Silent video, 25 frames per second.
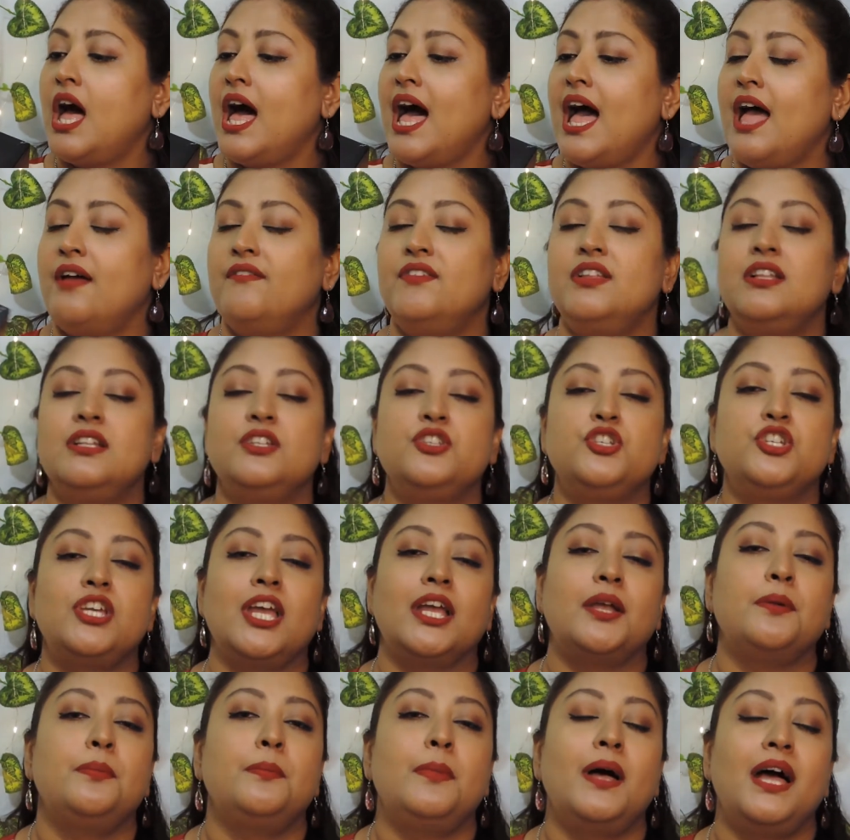I will
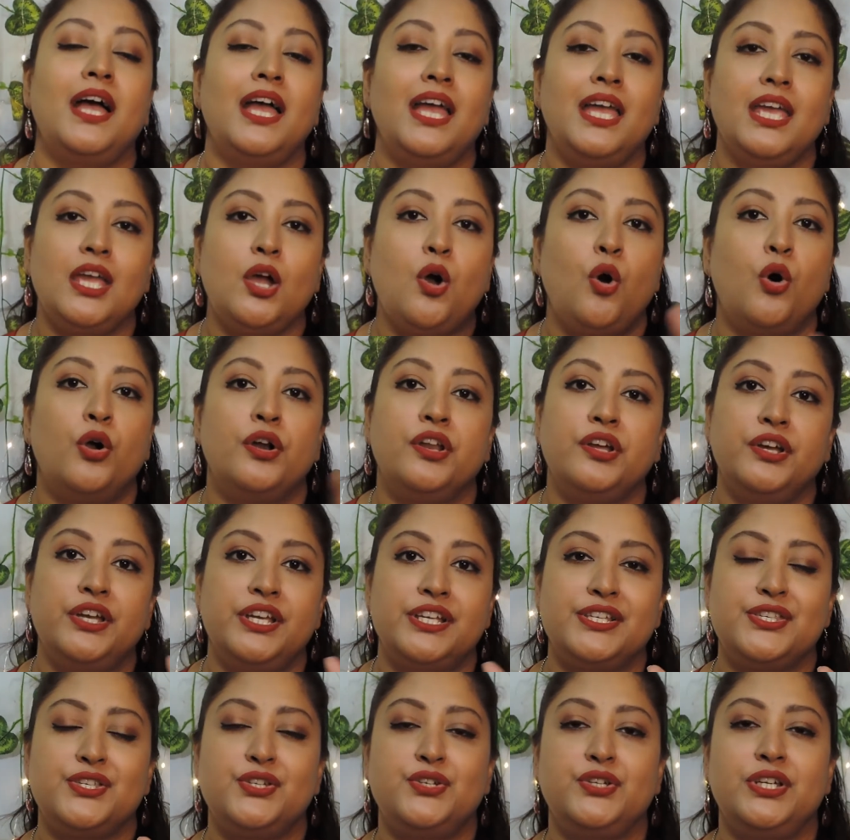check my order
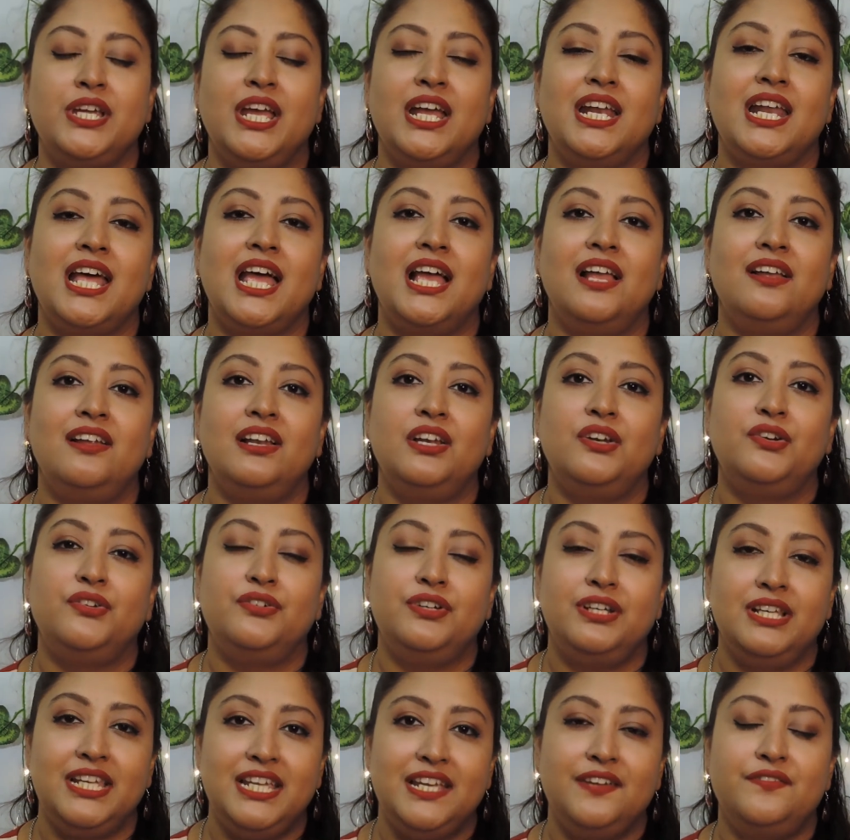history and I will
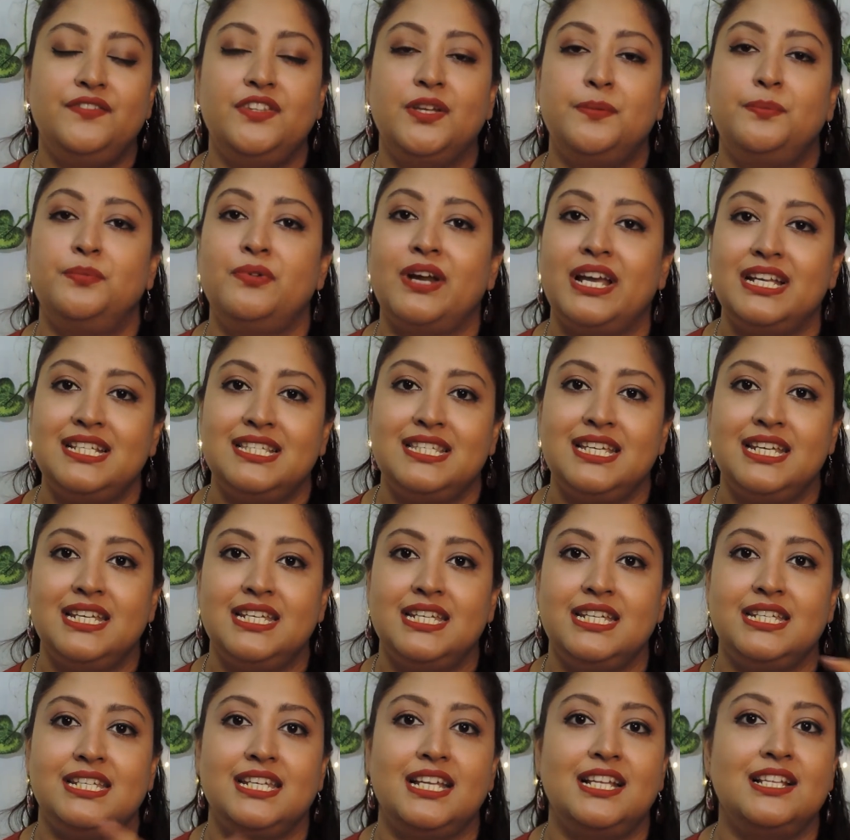leave the pricing
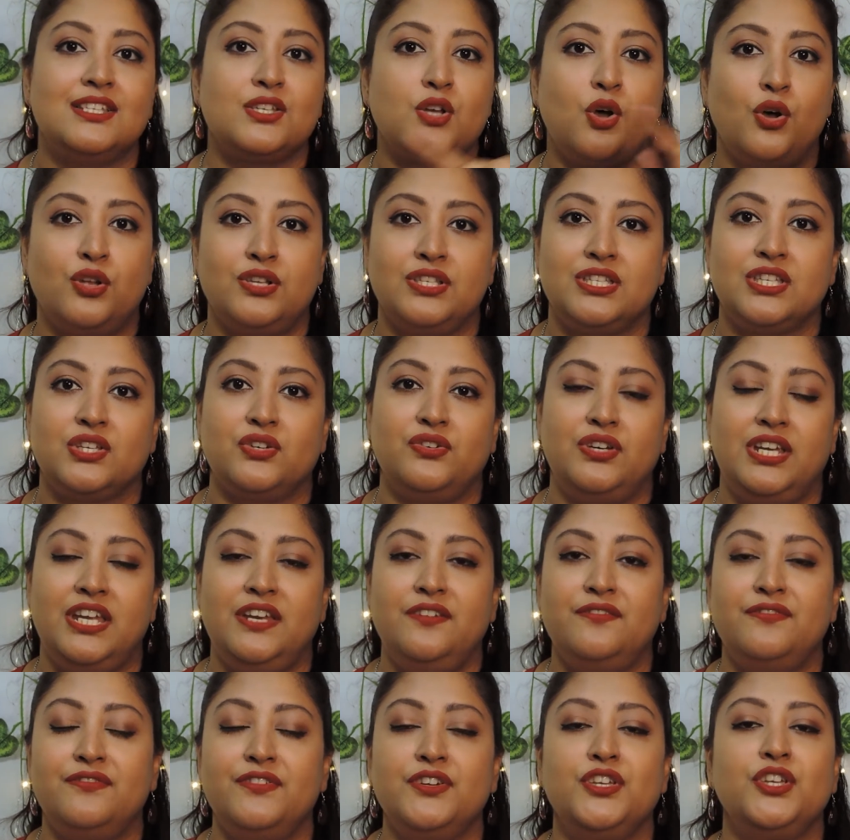details on
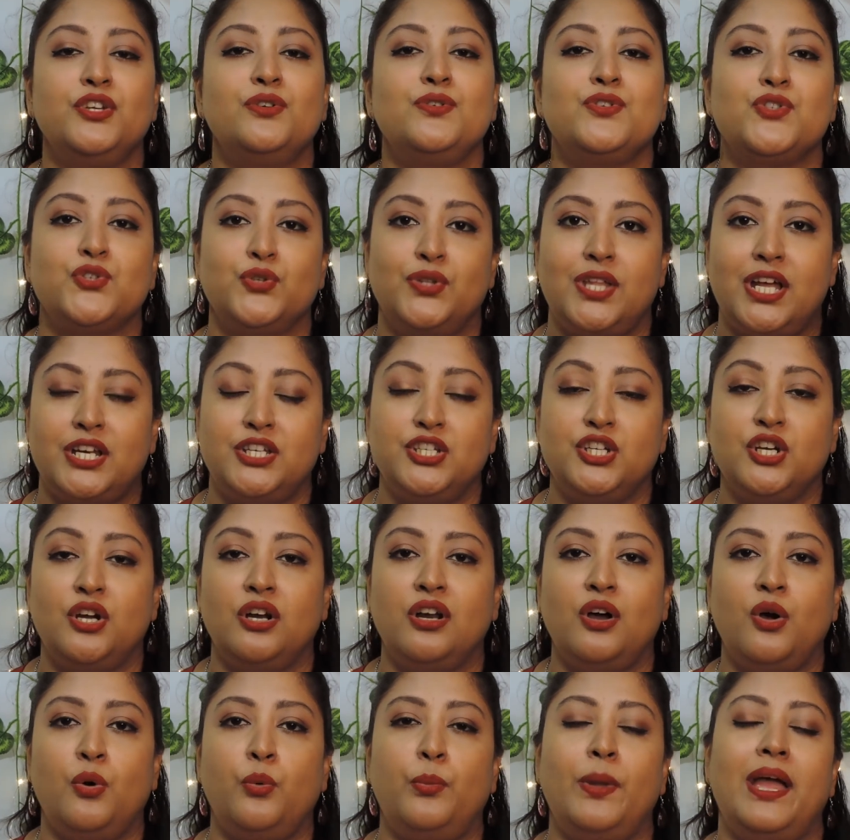screen for you so that
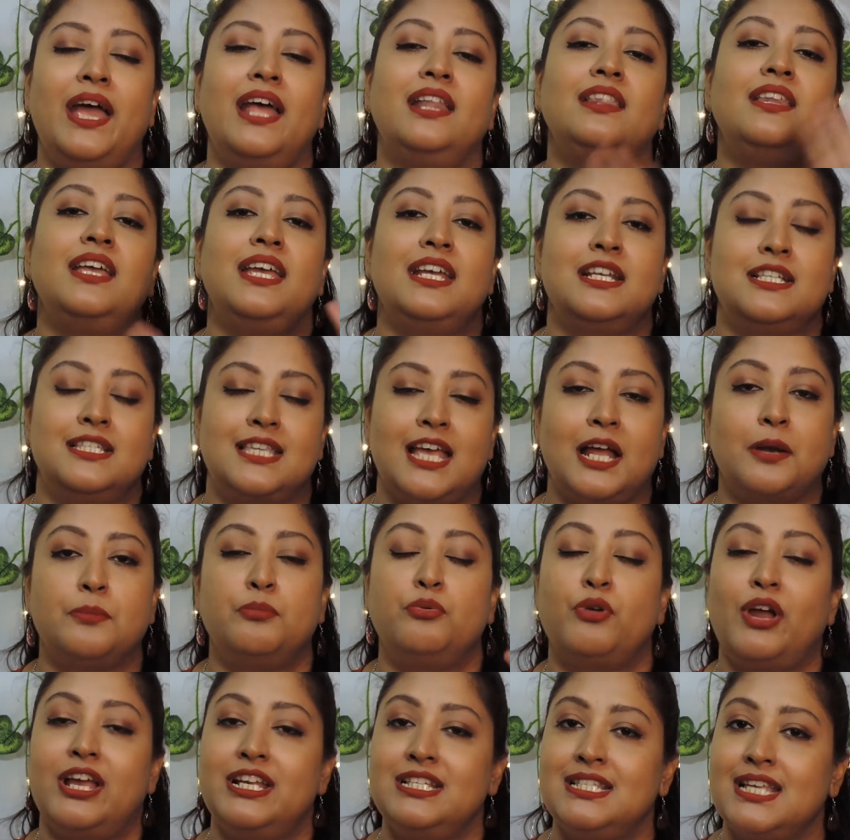you're aware the exact
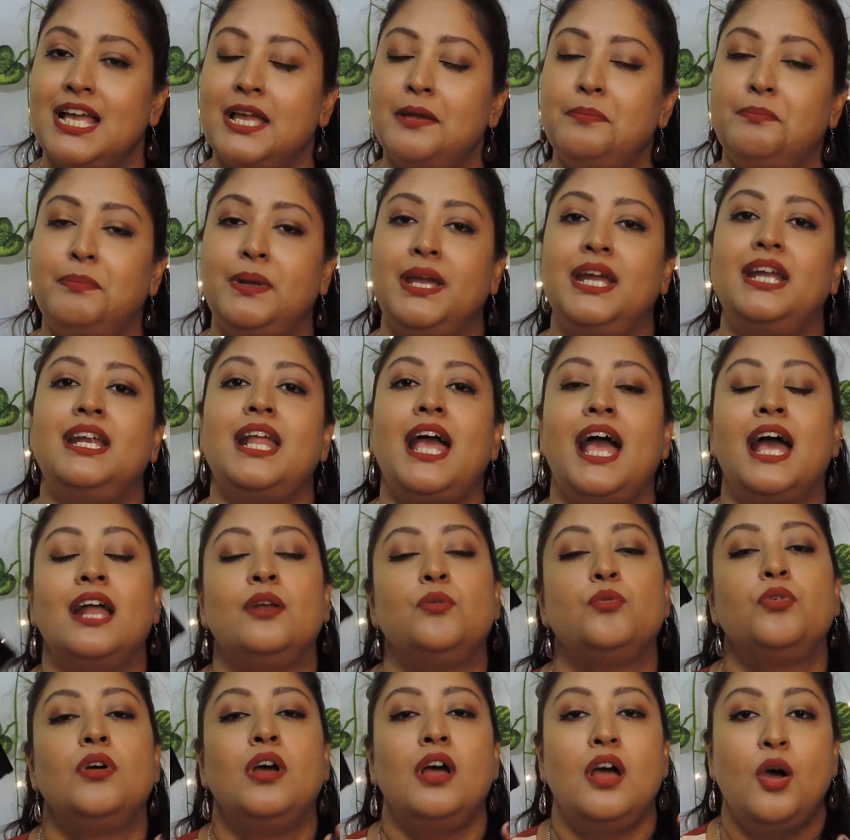price I paid
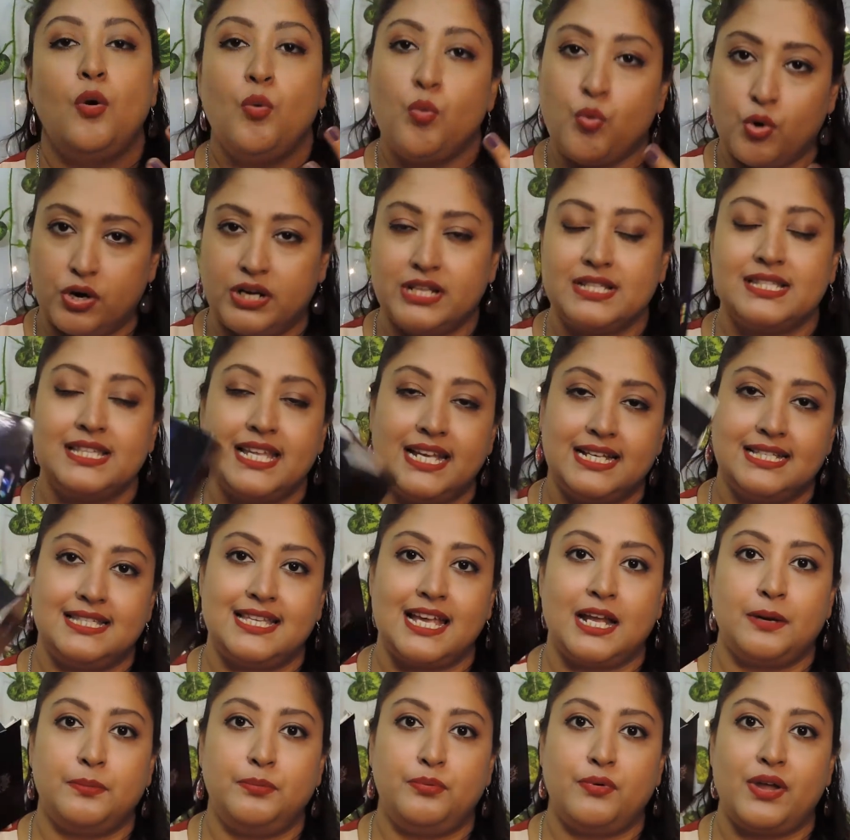and what is the
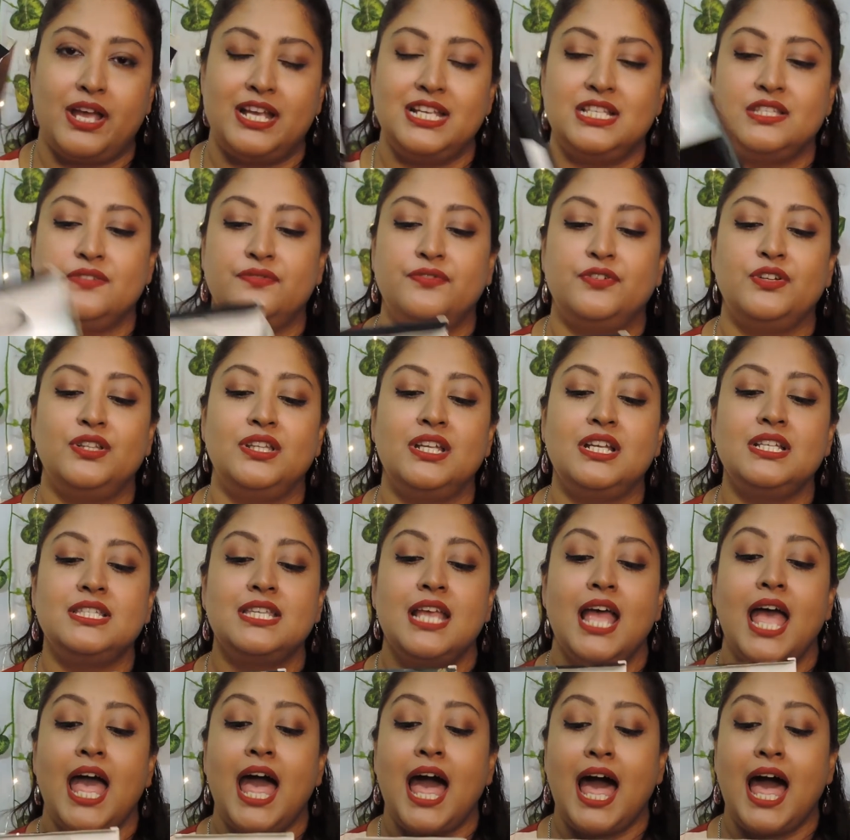exact price for this.